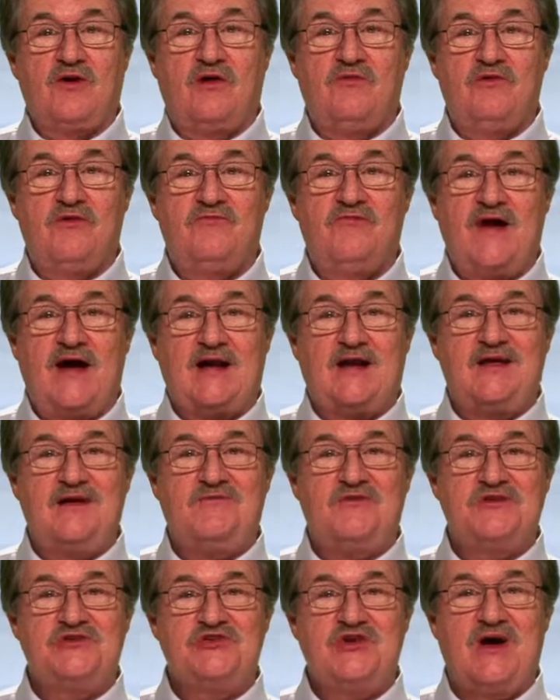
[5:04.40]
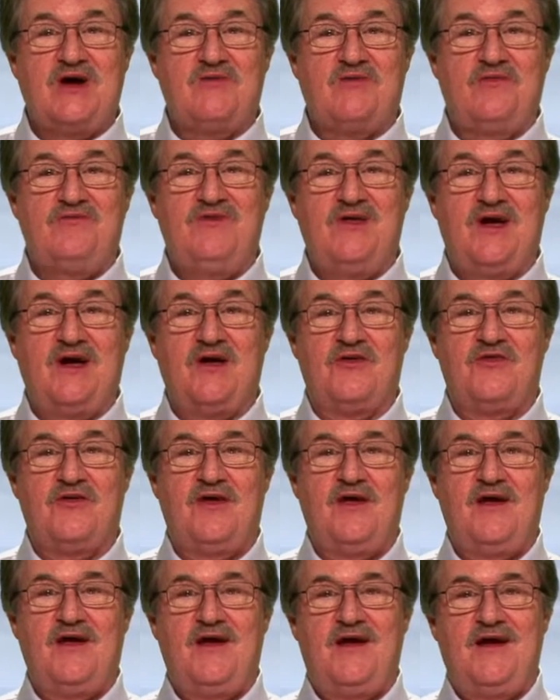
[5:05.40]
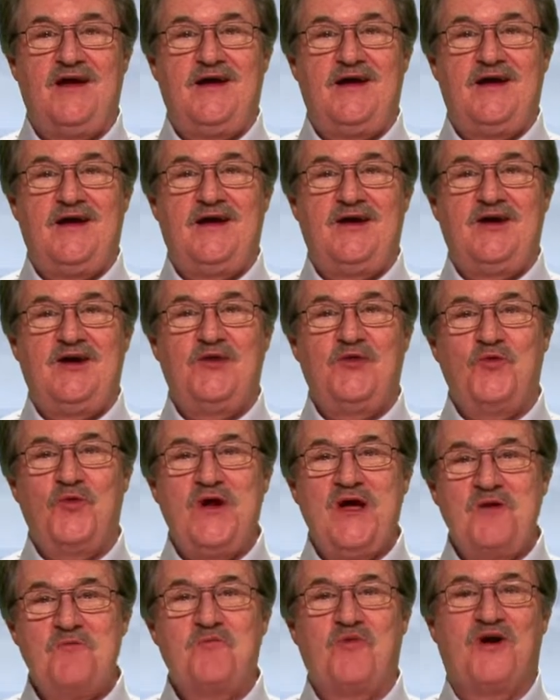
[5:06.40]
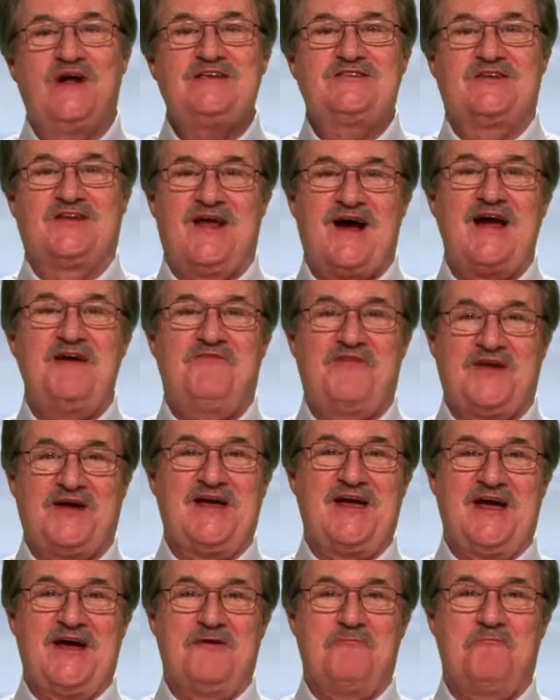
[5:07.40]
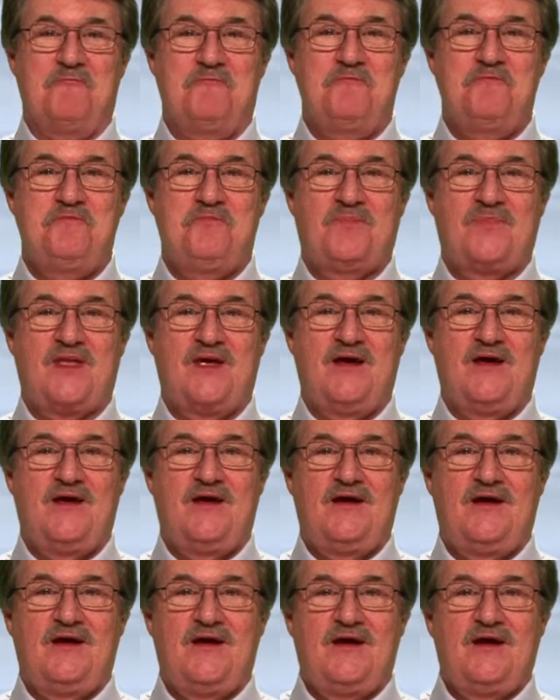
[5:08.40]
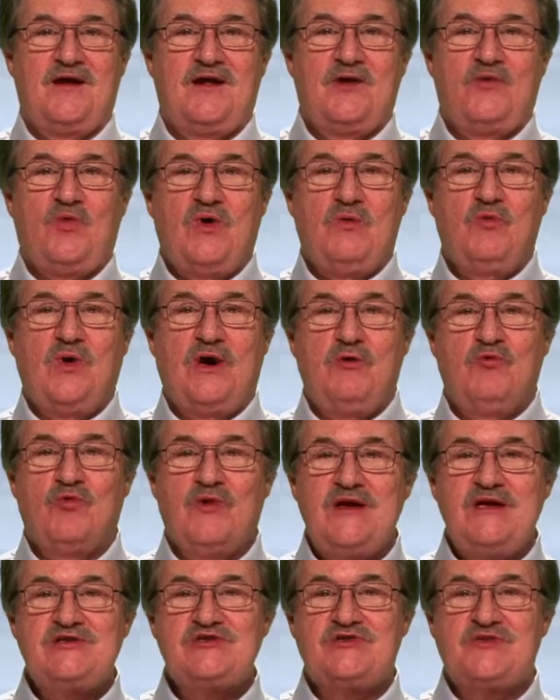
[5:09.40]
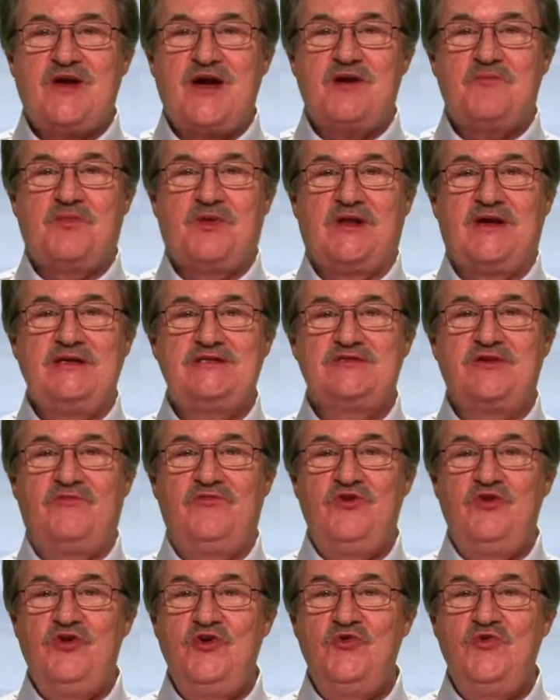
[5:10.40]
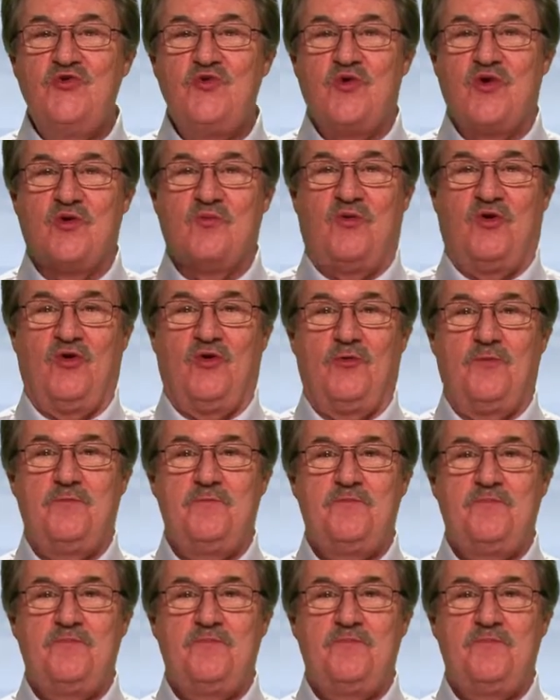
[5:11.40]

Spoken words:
of the valley of the shadow of death, we embrace life again. When we reach that place of new normal,